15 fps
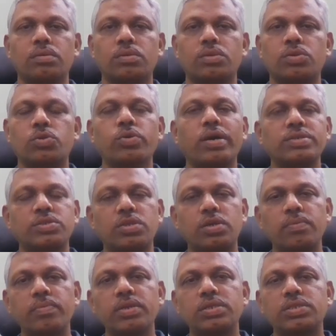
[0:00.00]
To
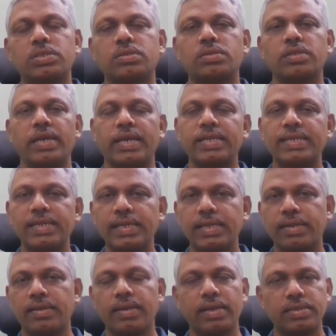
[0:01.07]
establish the entity
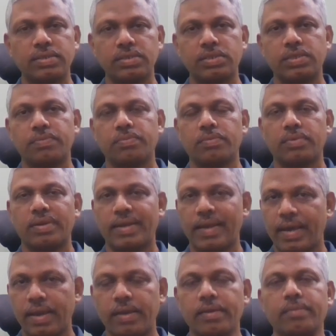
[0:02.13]
relationship
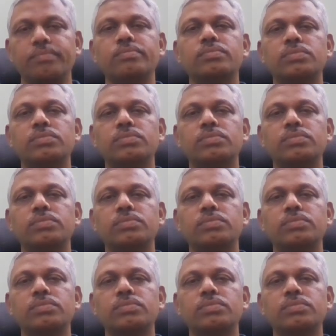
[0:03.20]
diagram,